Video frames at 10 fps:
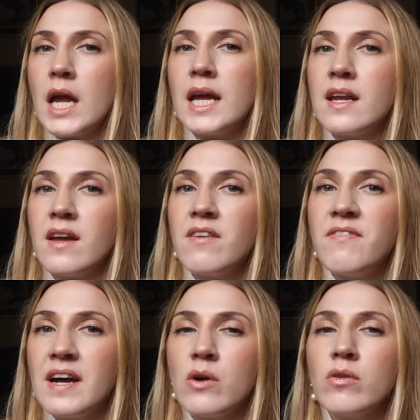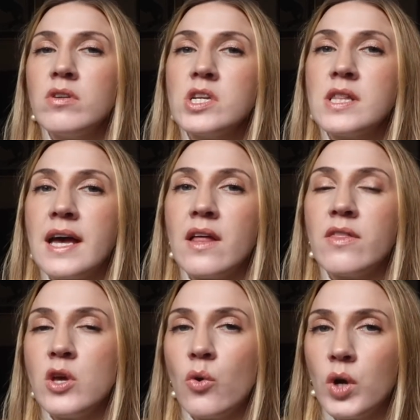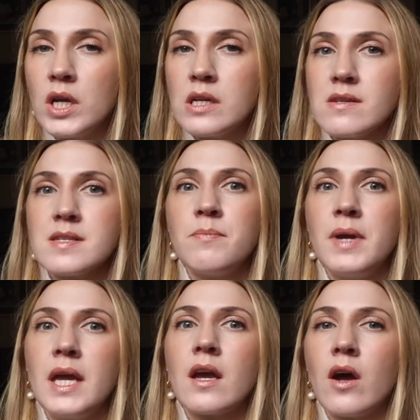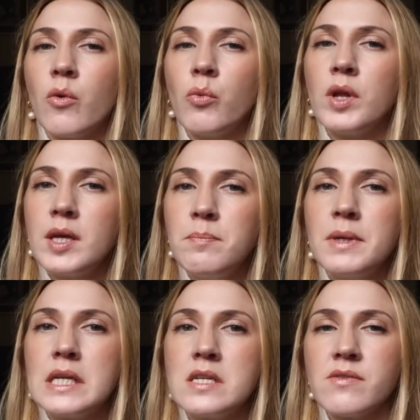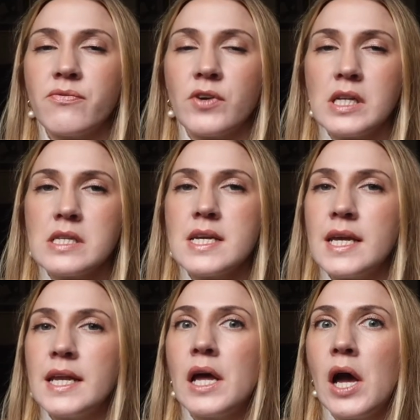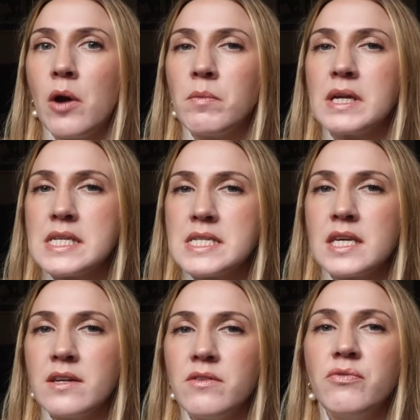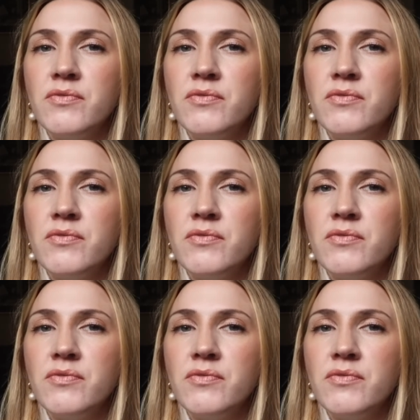and I have found that the oils make a really big difference in how my skin